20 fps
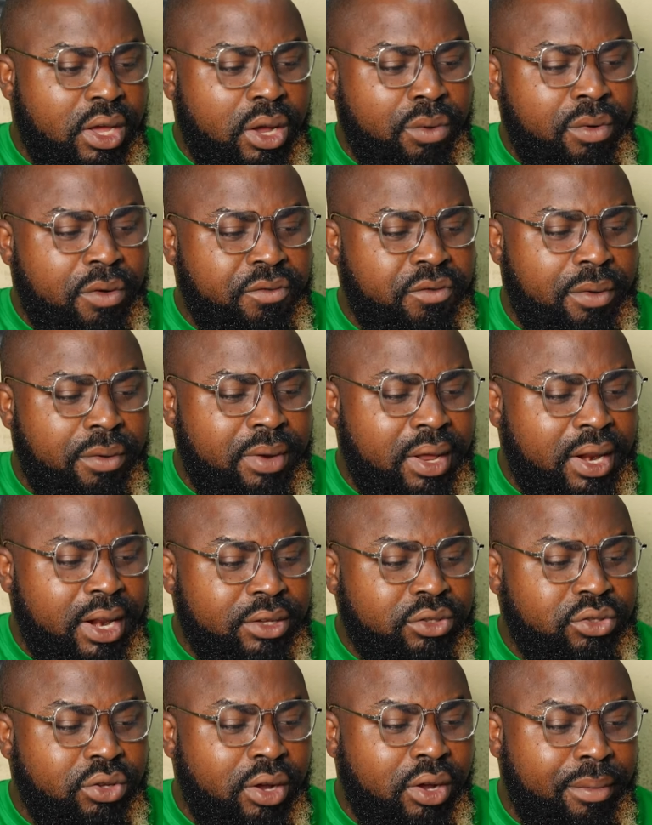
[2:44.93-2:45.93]
Away from that,
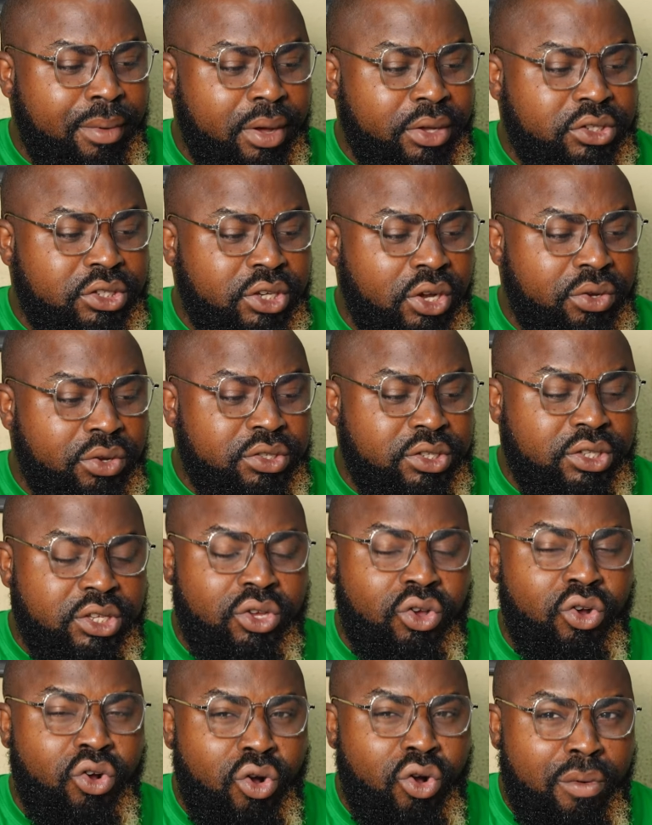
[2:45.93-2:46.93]
let's talk about
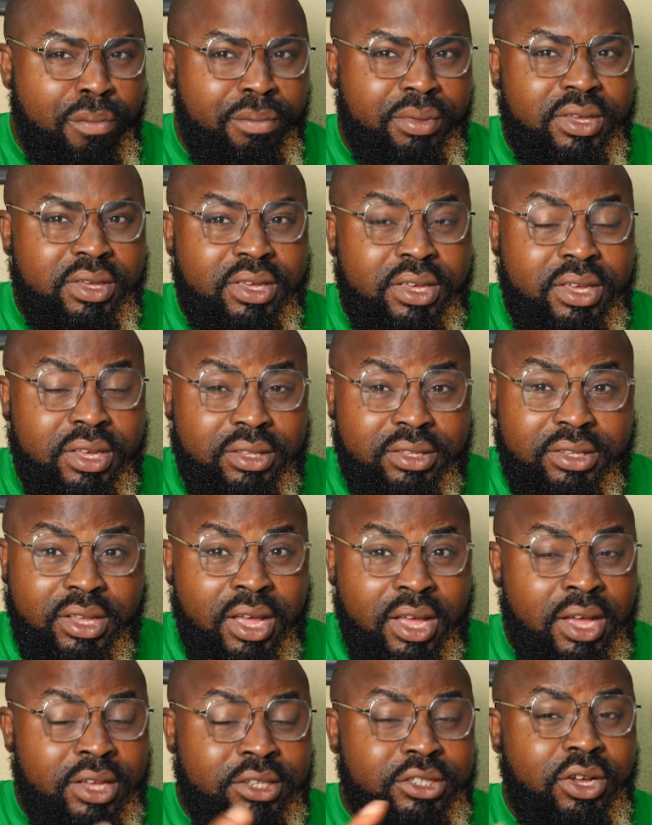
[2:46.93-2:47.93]
Chelsea home kit.
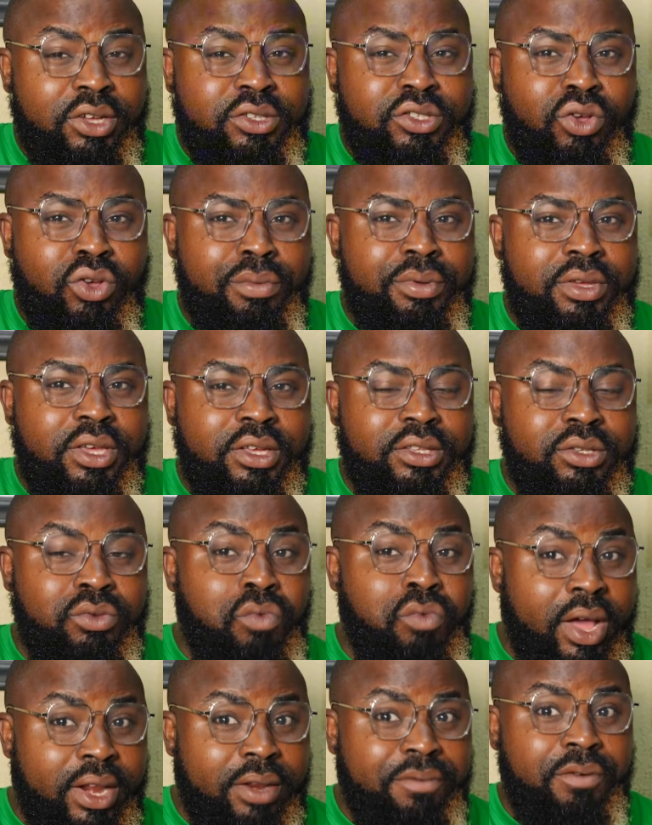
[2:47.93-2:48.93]
Chelsea home kit,
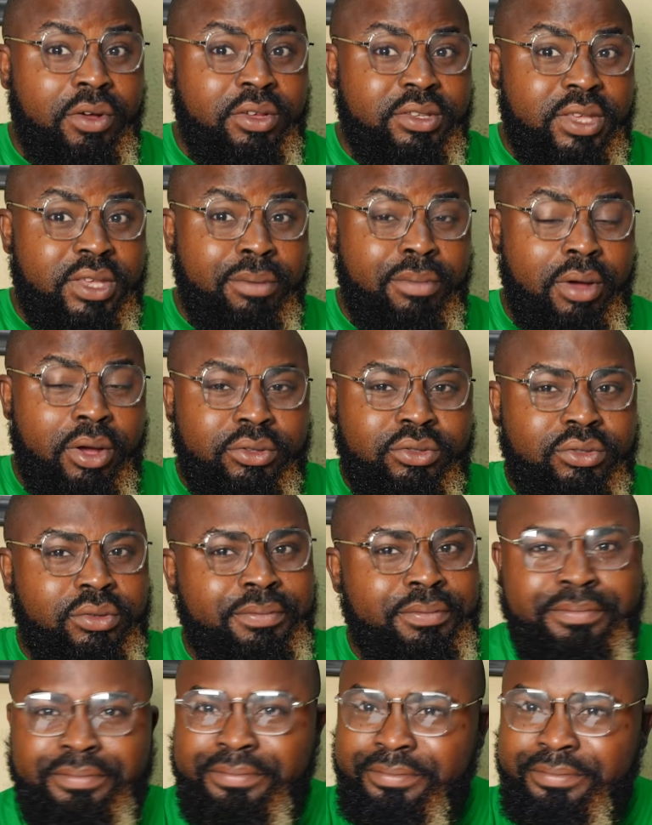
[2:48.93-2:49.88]
when it first came out,